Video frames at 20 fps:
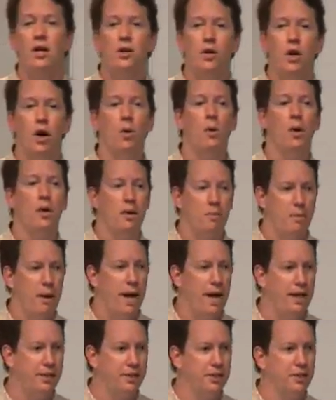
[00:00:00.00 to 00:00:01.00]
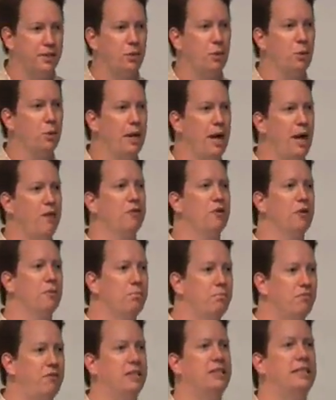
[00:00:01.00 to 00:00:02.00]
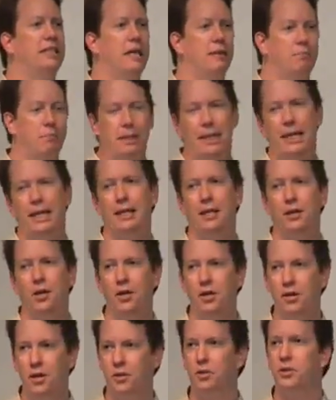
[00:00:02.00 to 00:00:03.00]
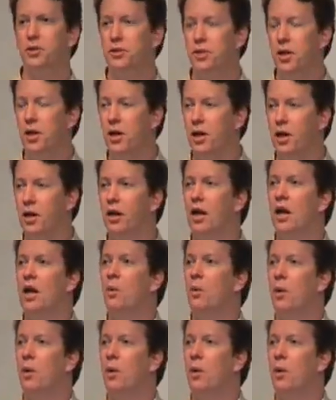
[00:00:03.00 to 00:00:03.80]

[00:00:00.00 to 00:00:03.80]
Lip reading: No one imagines we will ever visit a planet on another star